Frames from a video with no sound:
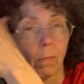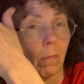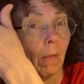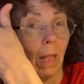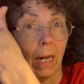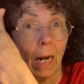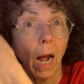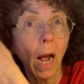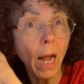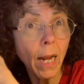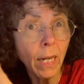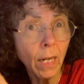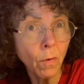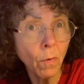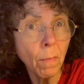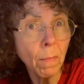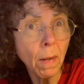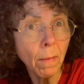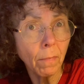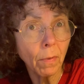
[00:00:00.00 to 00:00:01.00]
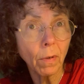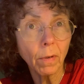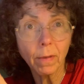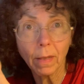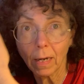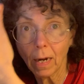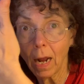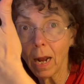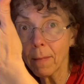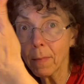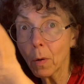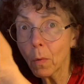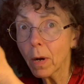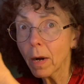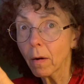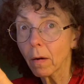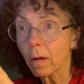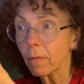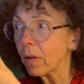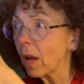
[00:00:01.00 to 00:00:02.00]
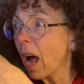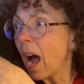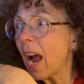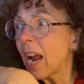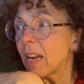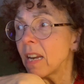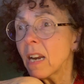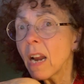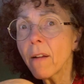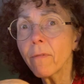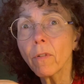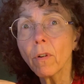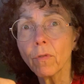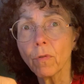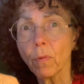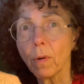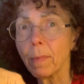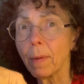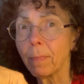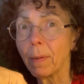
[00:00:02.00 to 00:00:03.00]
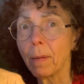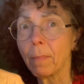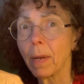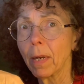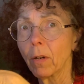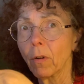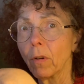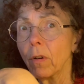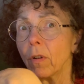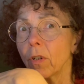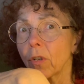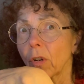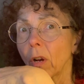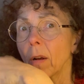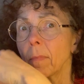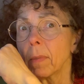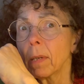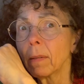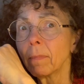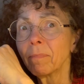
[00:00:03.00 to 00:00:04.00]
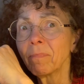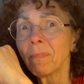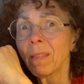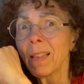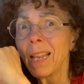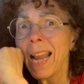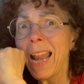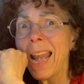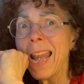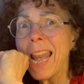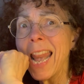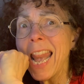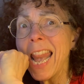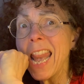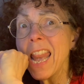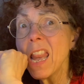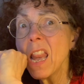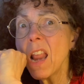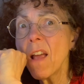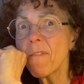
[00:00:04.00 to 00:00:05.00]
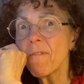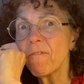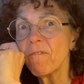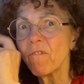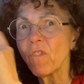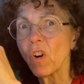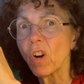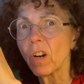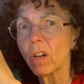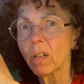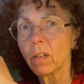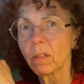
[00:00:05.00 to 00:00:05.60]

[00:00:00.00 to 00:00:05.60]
that I can remember, that I'm aware of, I never dream about my current job. Never.